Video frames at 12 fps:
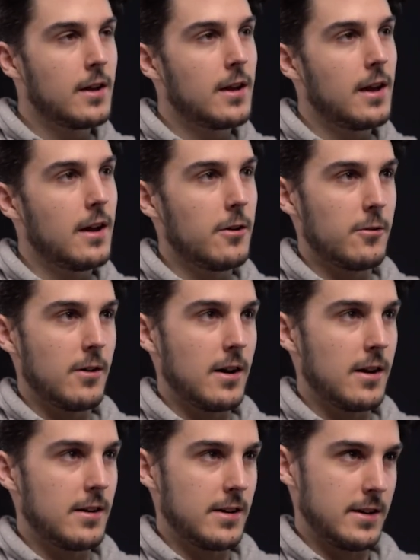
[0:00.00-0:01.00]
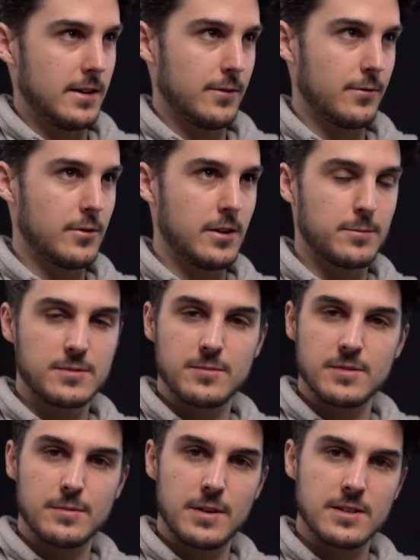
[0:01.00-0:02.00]
how I free up some
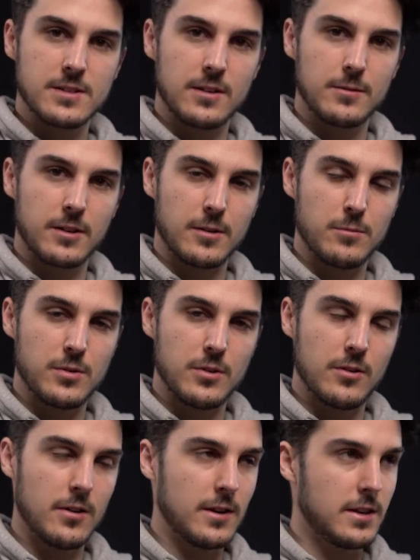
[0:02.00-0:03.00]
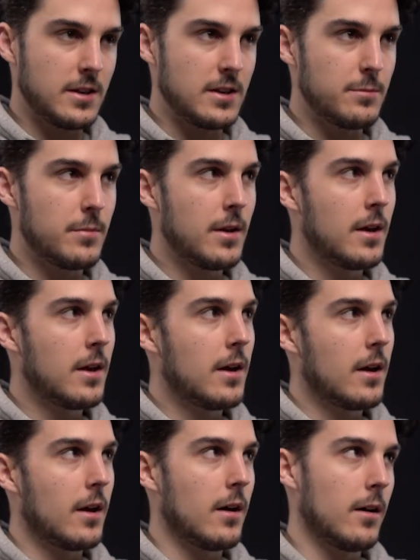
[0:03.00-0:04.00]
space on my computer and keep
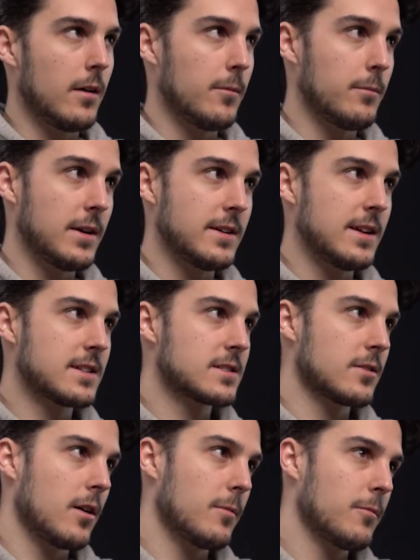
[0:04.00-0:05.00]
my desktop